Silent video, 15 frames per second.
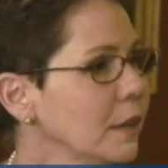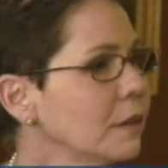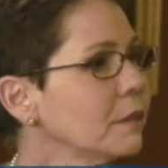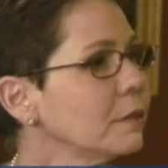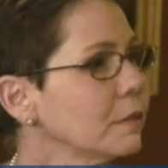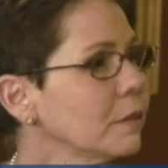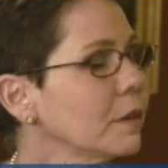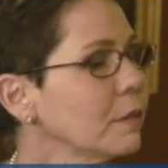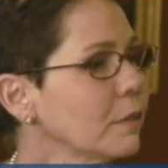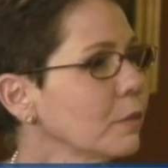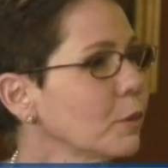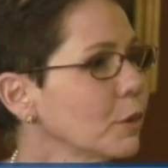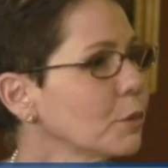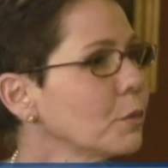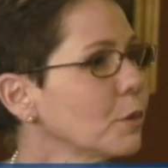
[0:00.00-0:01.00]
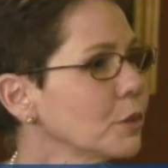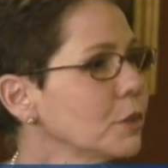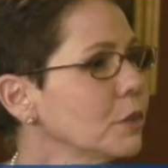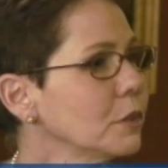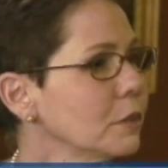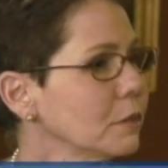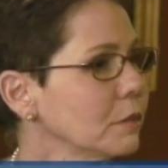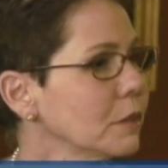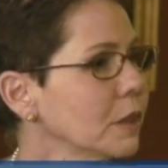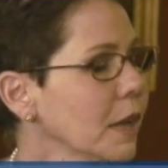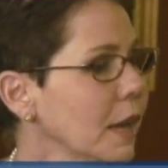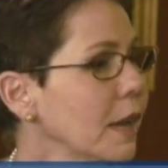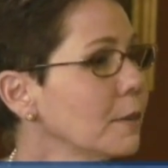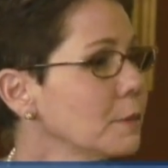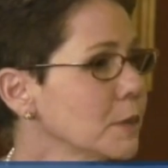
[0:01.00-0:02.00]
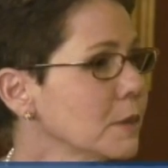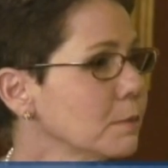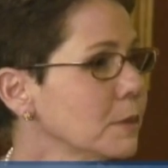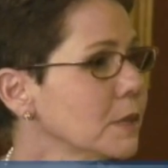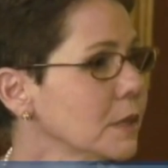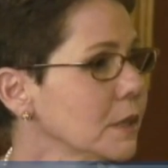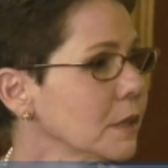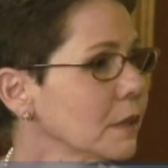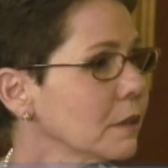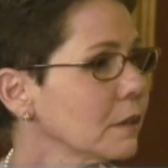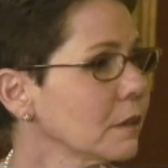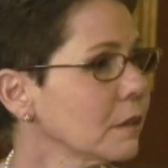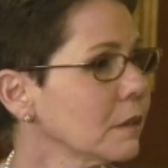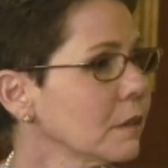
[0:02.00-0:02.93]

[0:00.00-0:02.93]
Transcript: end of World War II, the camps in particular.